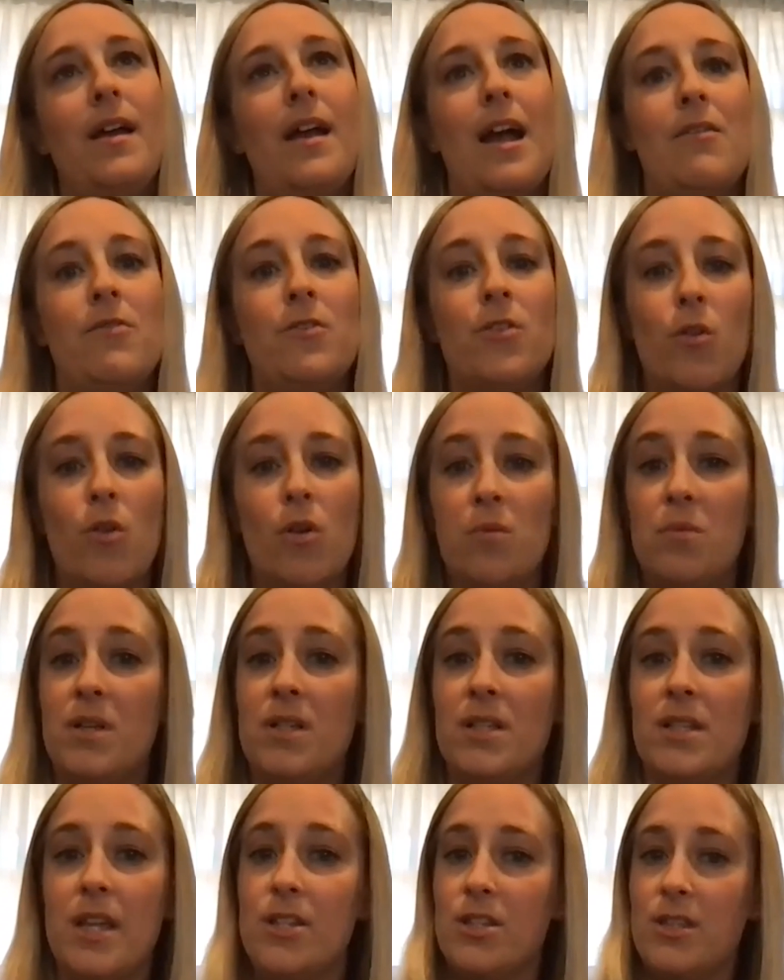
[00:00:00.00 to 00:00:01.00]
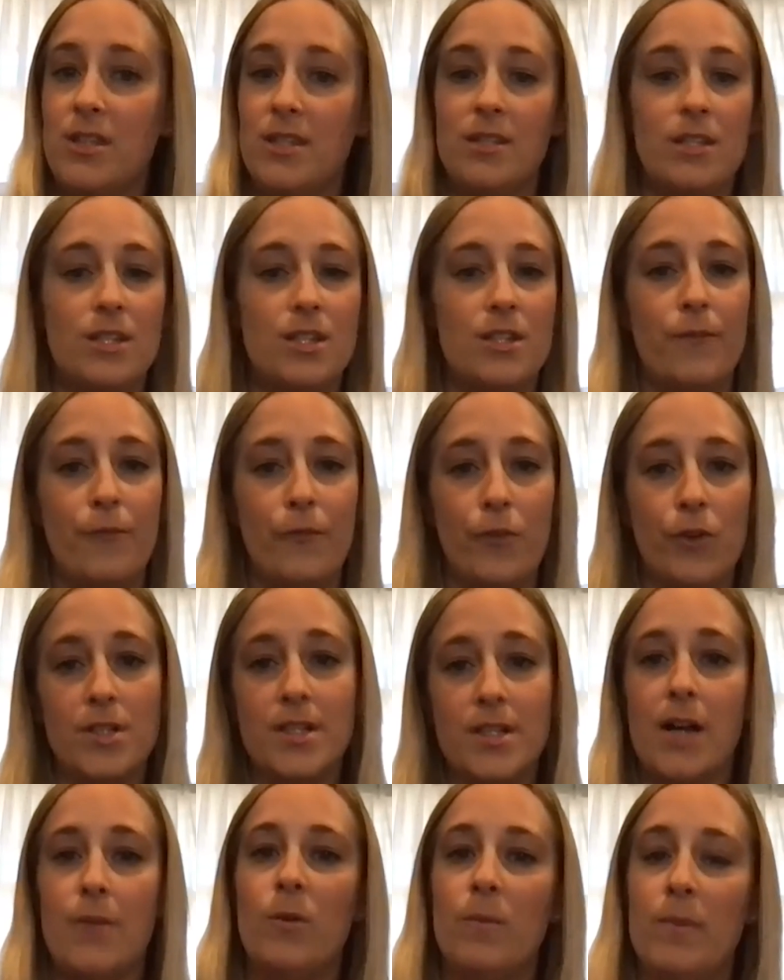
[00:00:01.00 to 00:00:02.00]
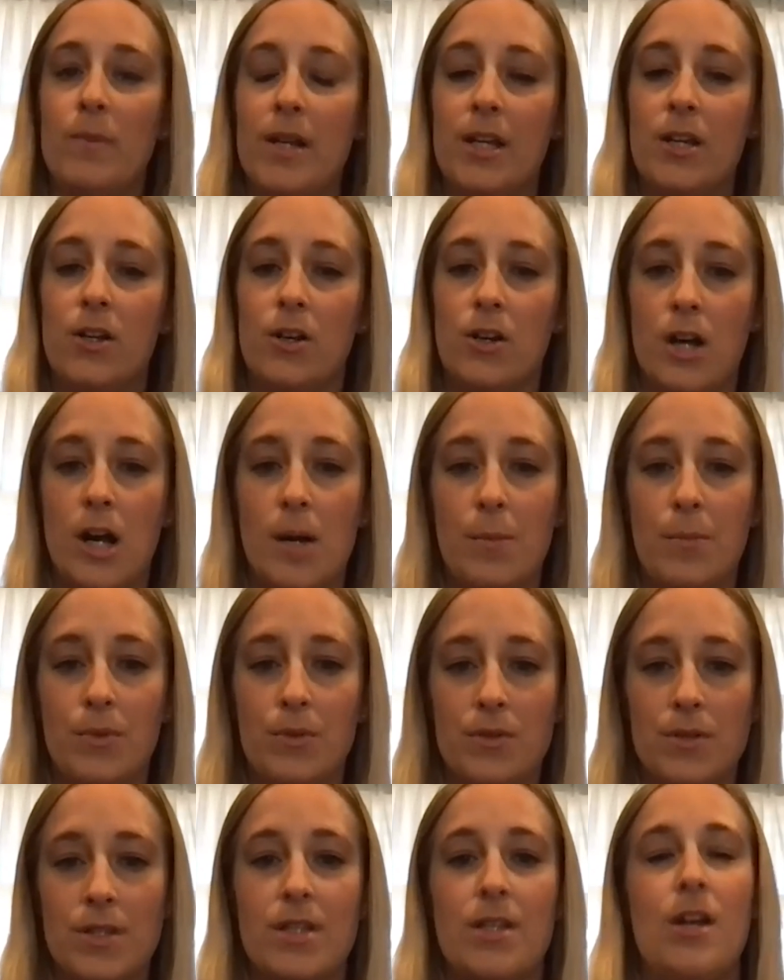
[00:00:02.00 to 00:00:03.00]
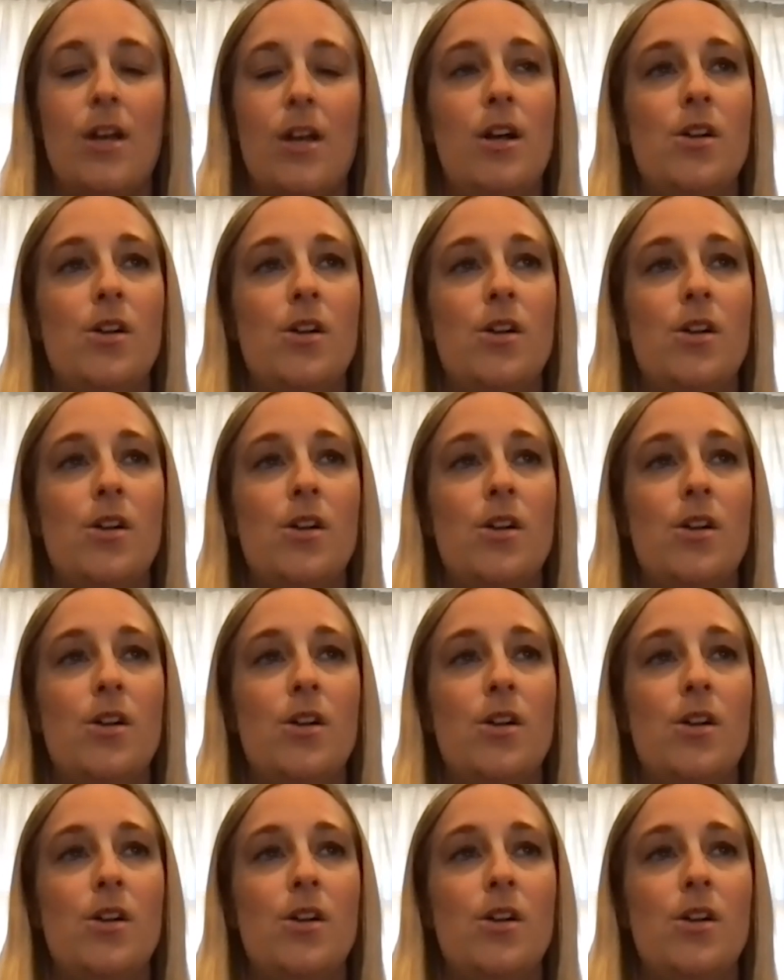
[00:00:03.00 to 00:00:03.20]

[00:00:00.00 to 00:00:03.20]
And they're always, it's this is the first time we're meeting our couples.